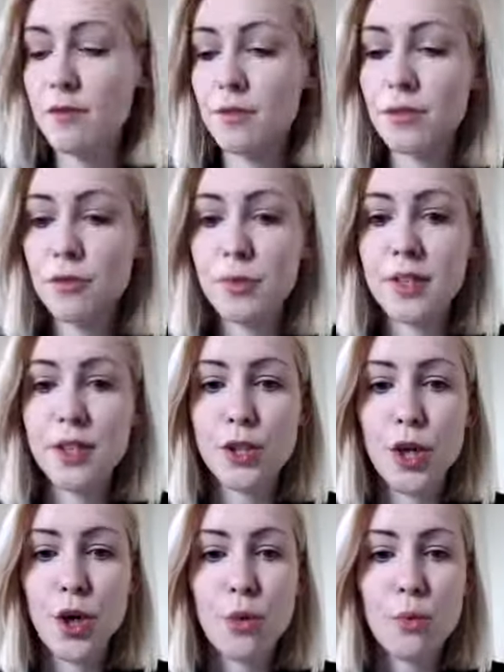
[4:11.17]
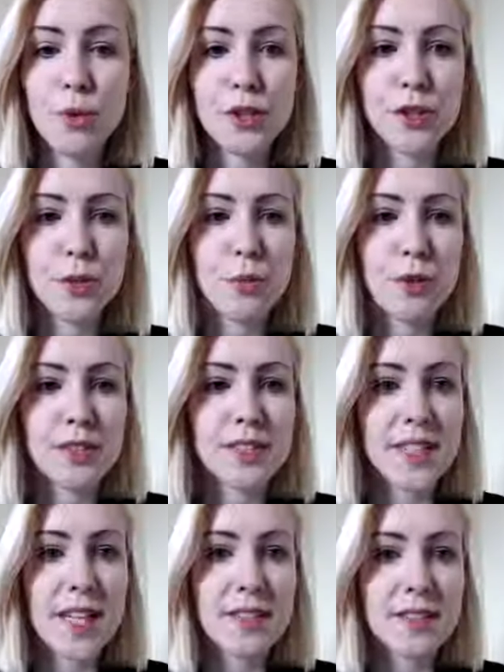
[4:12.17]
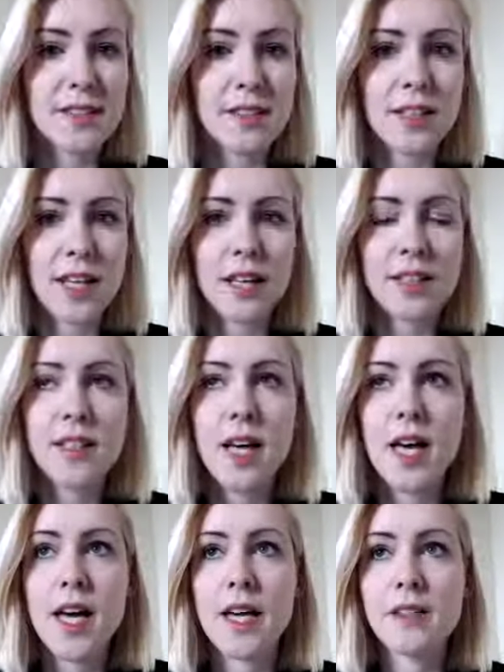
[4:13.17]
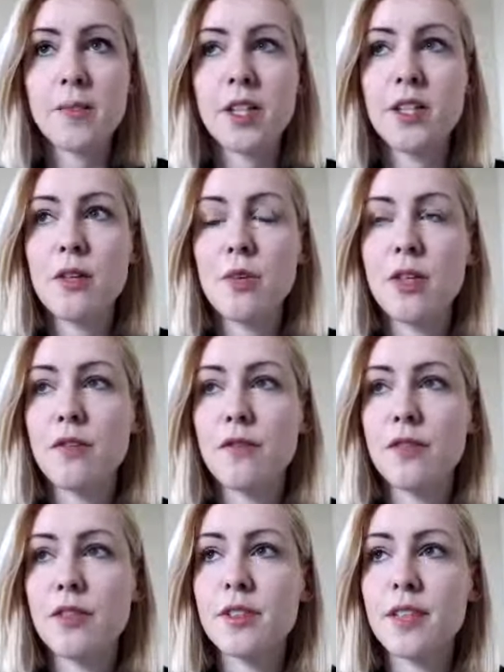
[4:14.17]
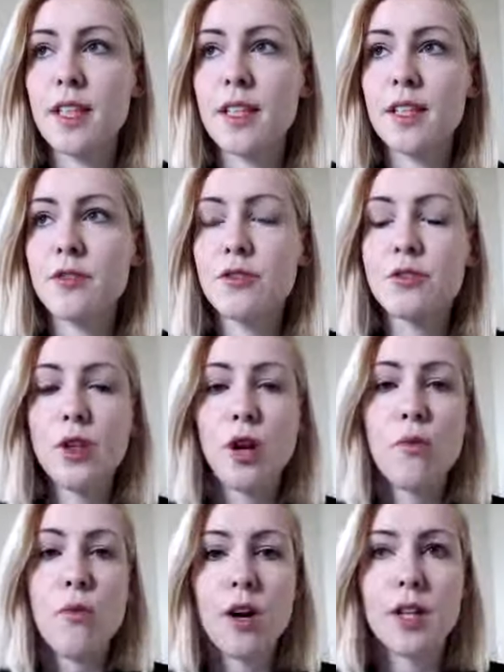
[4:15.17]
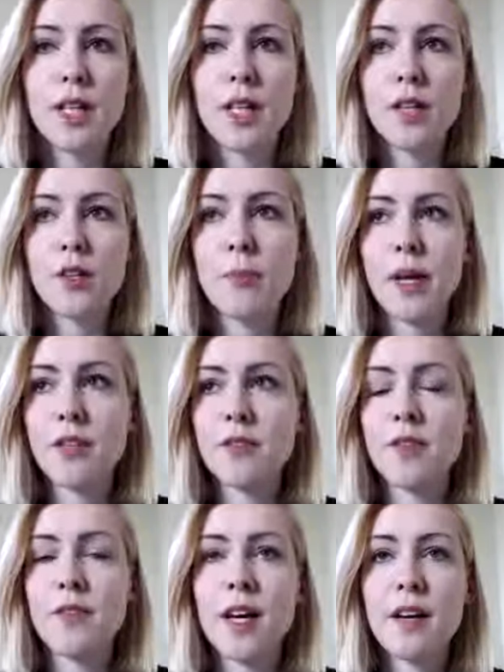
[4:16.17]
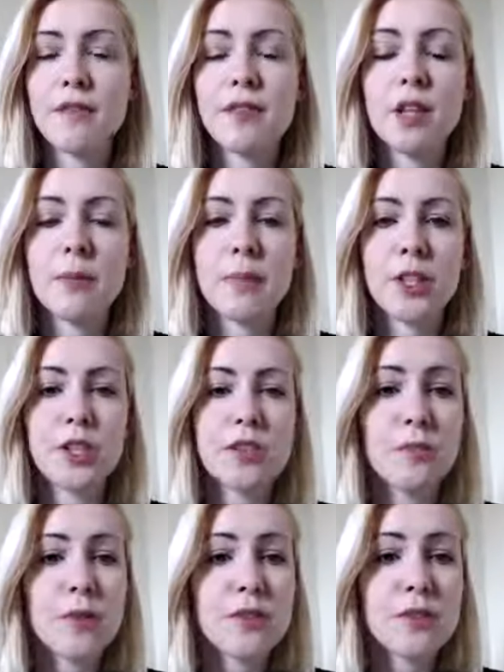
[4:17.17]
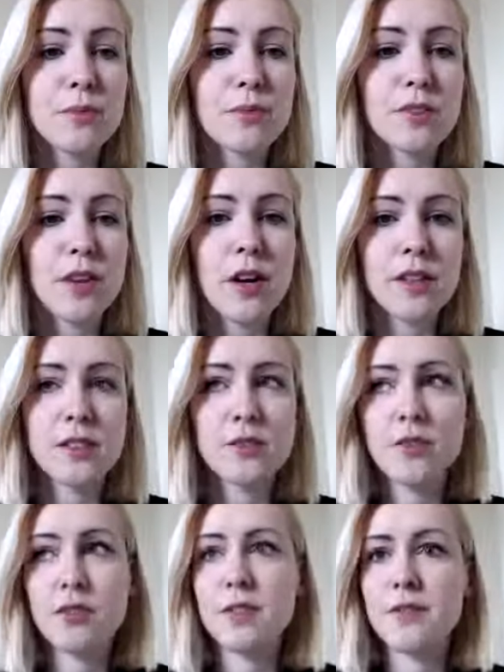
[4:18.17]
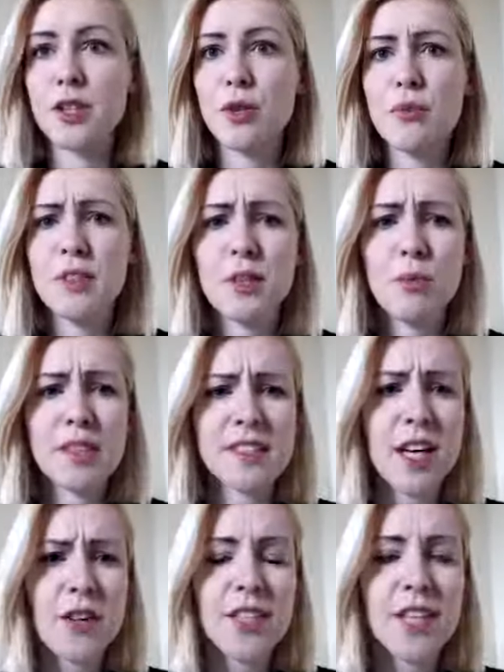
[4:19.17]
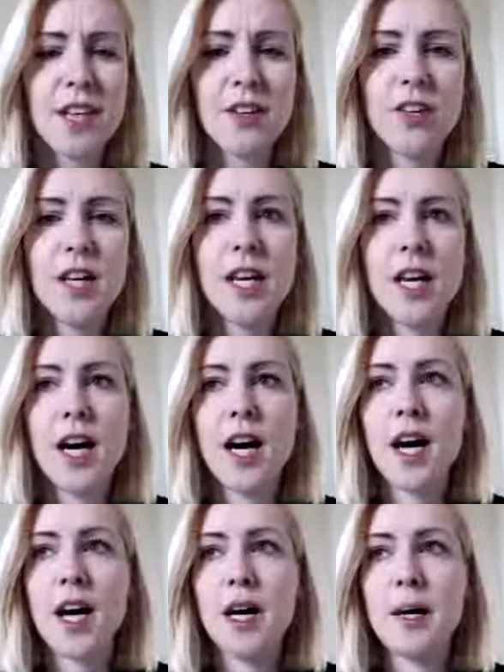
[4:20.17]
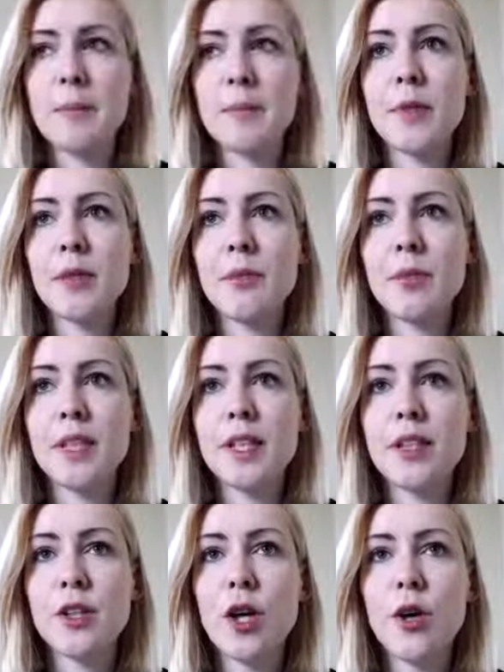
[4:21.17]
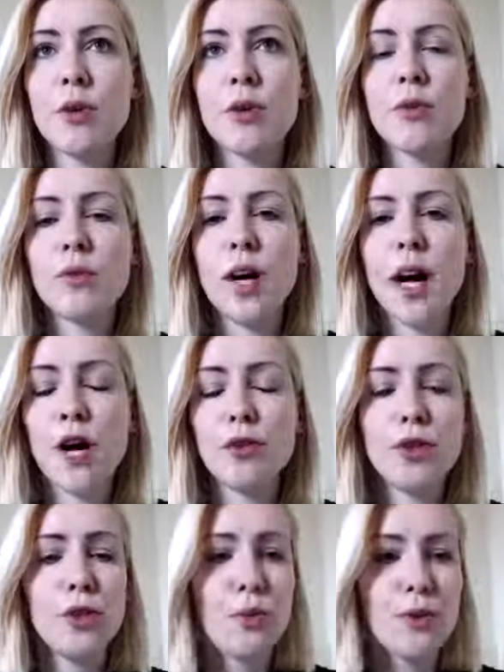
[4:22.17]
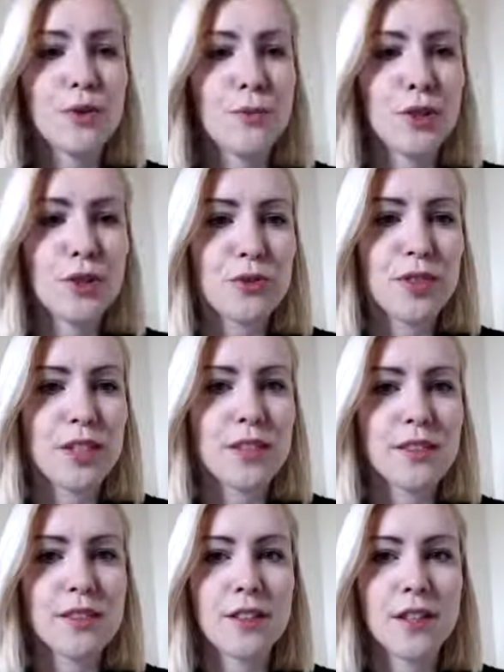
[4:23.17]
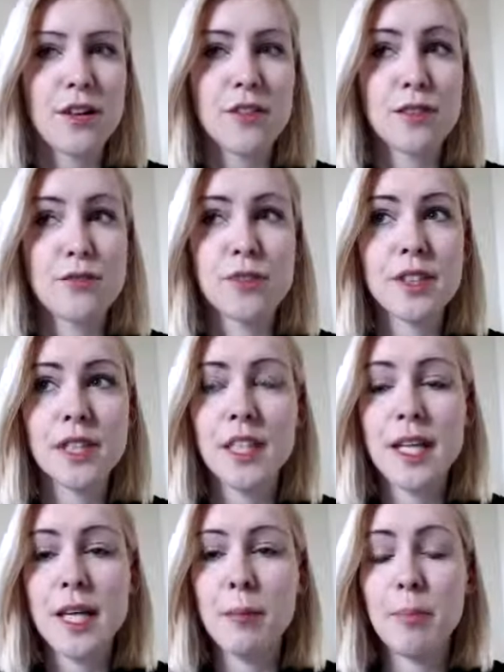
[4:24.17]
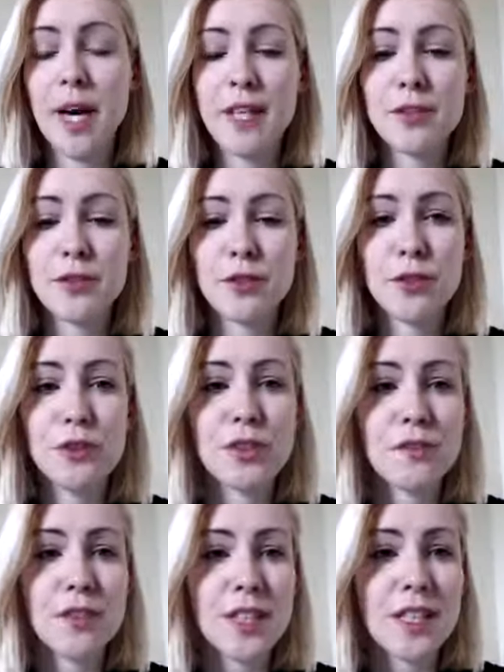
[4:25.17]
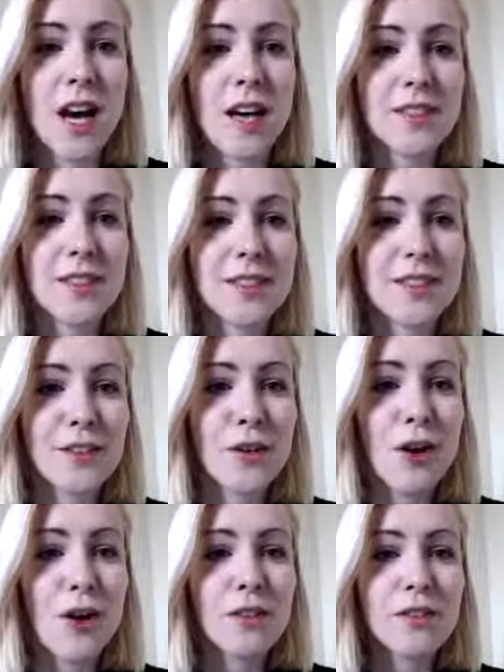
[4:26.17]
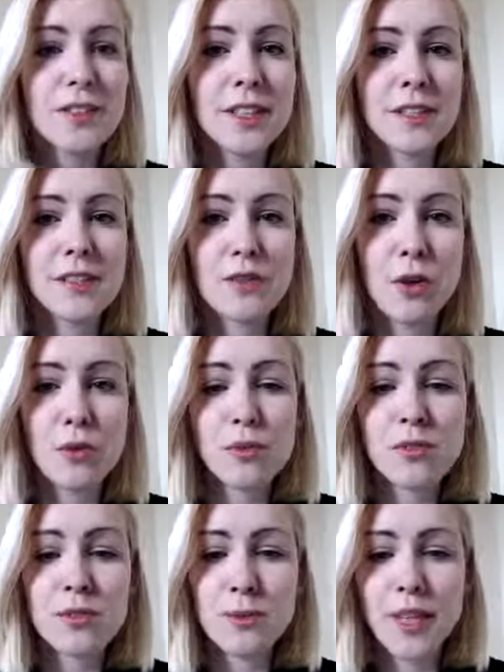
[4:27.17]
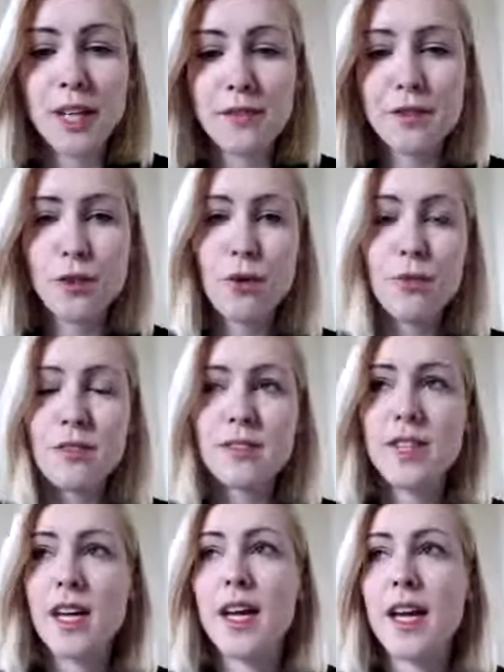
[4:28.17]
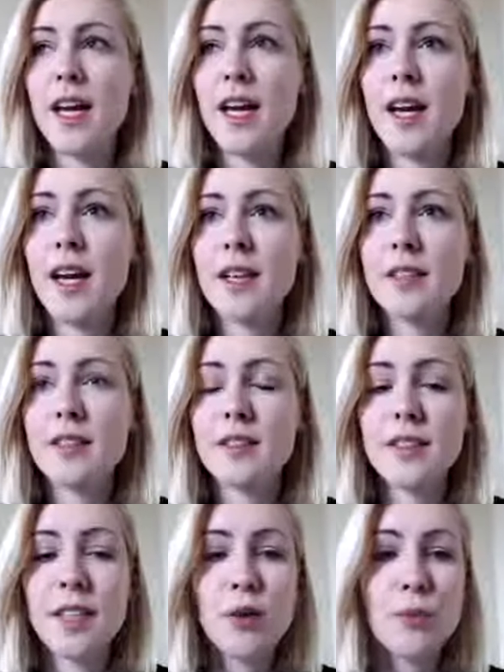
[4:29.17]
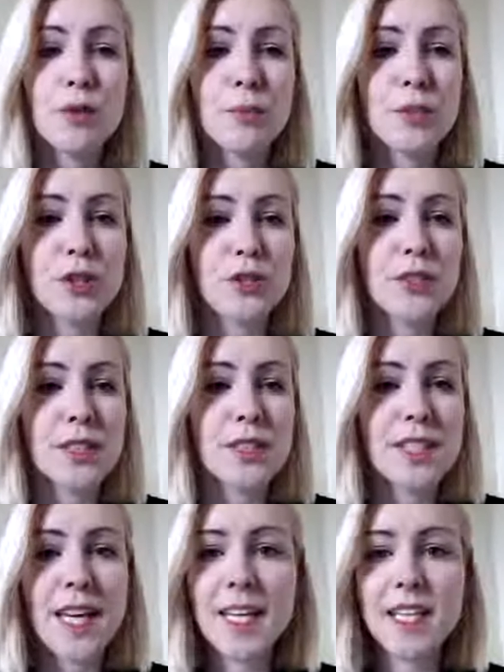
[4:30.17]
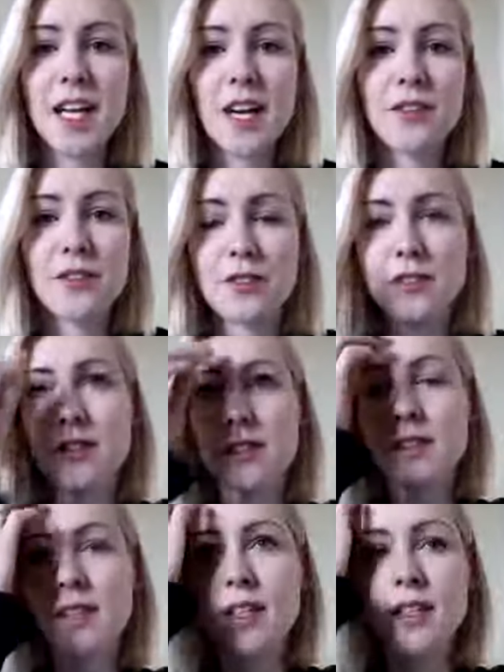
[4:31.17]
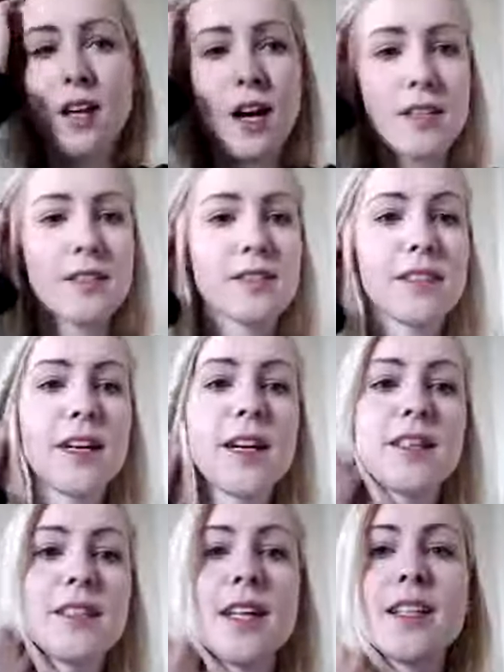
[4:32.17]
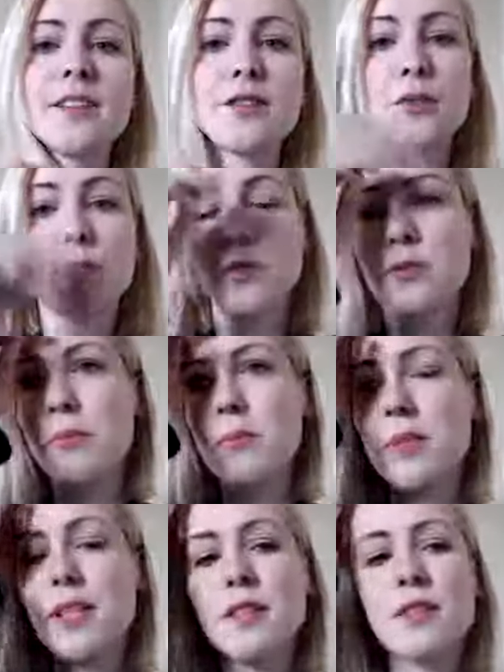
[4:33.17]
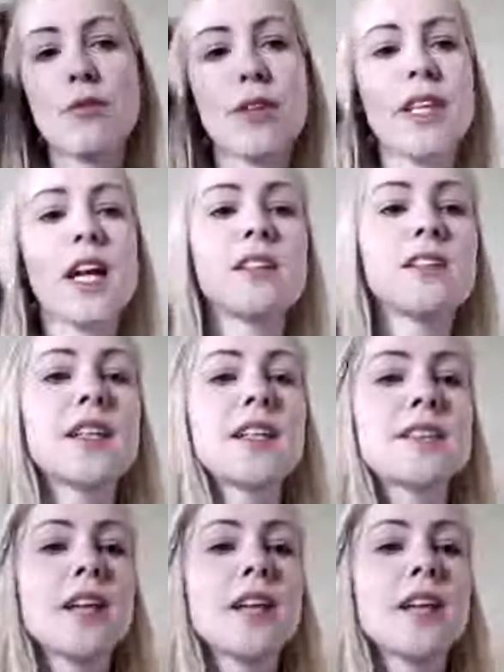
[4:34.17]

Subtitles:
really know what your moral stance is on that, especially when you first get into dog walking and you might not even have that much experience with dogs and you don't even know really what's out there. Really know, how do you want to be treated? It's really, pets are no different than us. They're all little souls. We have souls, and they don't want to be treated any other than us. And unless you want to be beaten or yelled at,